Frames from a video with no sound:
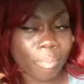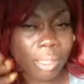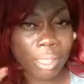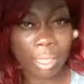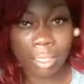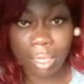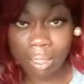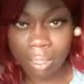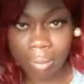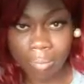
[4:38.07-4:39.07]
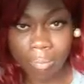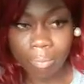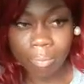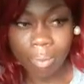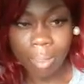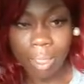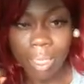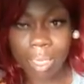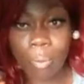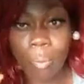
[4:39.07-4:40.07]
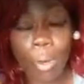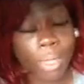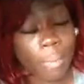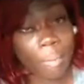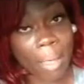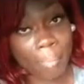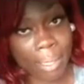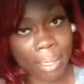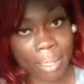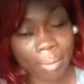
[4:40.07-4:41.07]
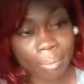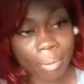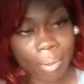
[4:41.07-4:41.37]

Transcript: seductive and wanted by men.